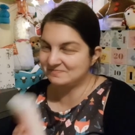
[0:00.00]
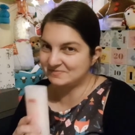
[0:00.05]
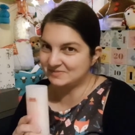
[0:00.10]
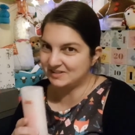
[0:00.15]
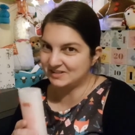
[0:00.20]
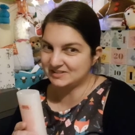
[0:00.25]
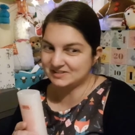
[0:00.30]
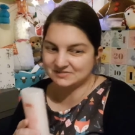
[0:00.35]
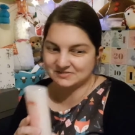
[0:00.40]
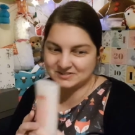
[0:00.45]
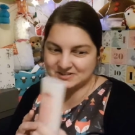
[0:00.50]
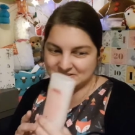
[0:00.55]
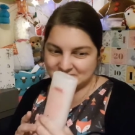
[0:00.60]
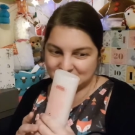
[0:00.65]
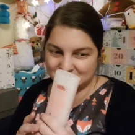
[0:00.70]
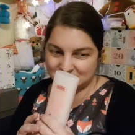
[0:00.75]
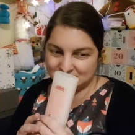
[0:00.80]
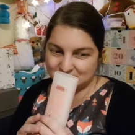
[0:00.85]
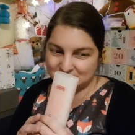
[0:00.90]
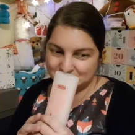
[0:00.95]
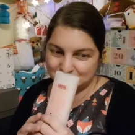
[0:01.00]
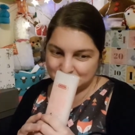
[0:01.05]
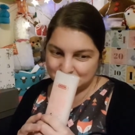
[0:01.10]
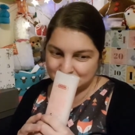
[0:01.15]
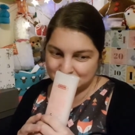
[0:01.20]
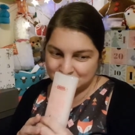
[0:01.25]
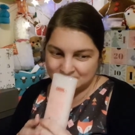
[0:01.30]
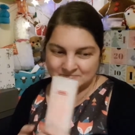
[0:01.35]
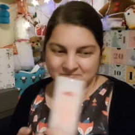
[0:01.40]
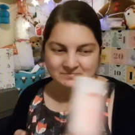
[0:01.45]
That's really sweet.
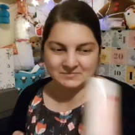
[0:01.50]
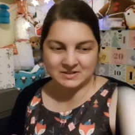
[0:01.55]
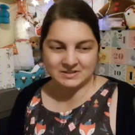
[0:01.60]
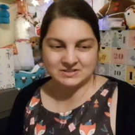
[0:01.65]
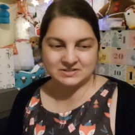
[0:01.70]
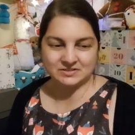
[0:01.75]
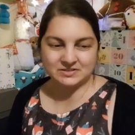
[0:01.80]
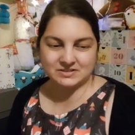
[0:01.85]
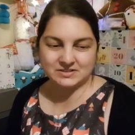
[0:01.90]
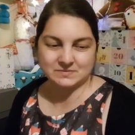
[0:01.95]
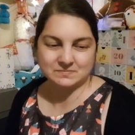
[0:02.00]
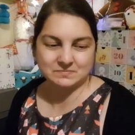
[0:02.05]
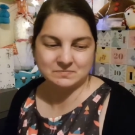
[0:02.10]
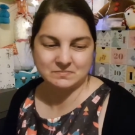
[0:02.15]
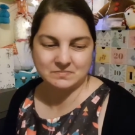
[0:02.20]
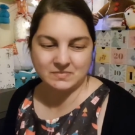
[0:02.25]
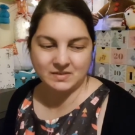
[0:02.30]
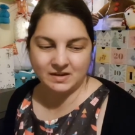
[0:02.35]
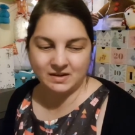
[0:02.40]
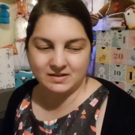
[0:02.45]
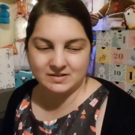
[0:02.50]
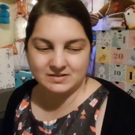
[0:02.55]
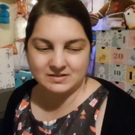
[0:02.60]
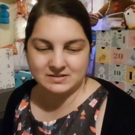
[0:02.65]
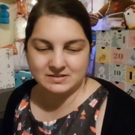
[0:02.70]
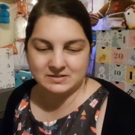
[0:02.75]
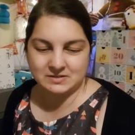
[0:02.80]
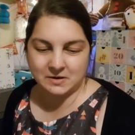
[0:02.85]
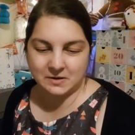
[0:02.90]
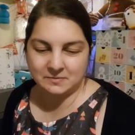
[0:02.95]
That's nice.
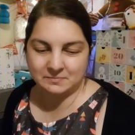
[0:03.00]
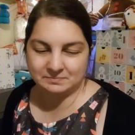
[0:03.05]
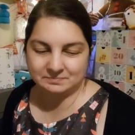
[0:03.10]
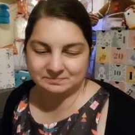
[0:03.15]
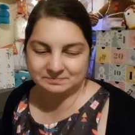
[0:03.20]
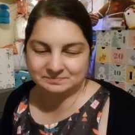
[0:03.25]
So,